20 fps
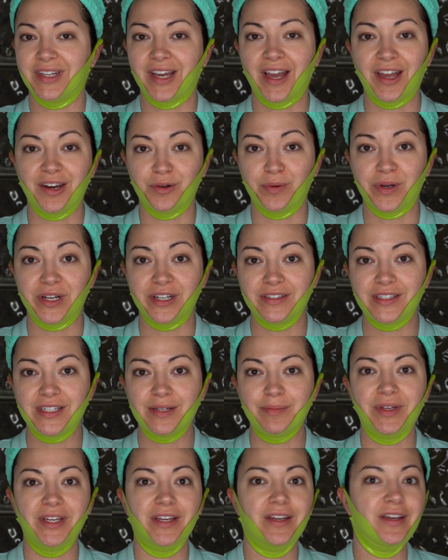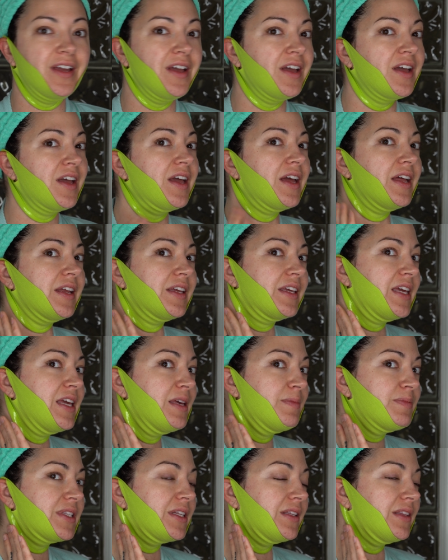kind of weird to me. It
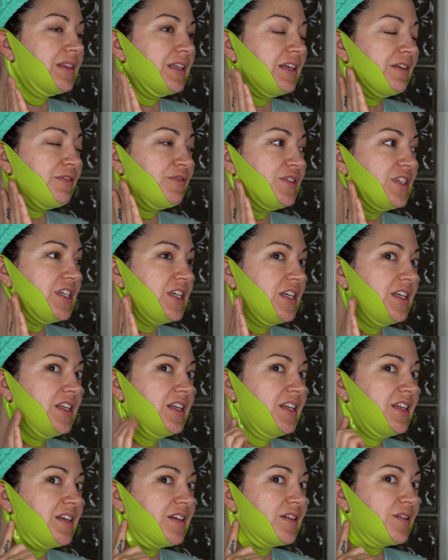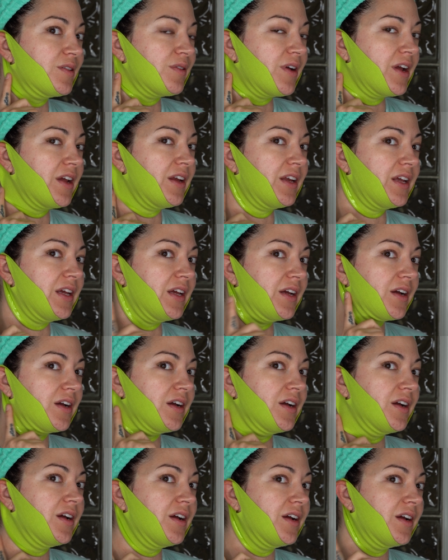keeps lifting right
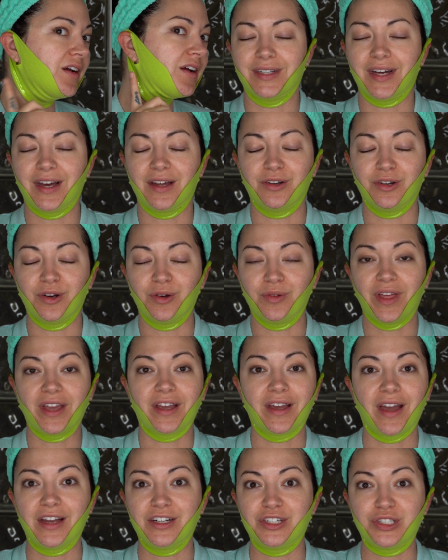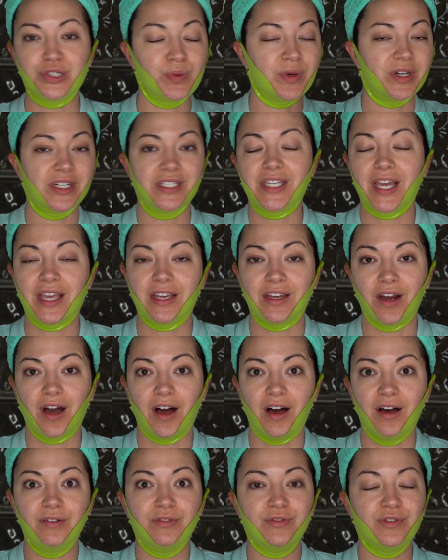here. I don't know, like I just want to take it
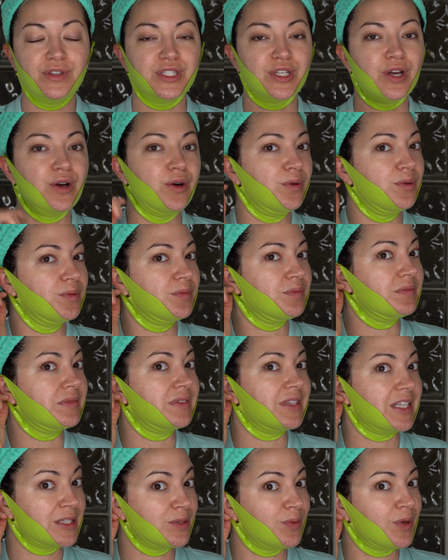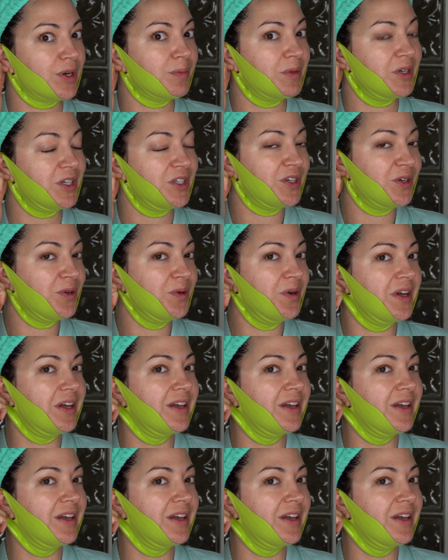off. So that's what I'm gonna do.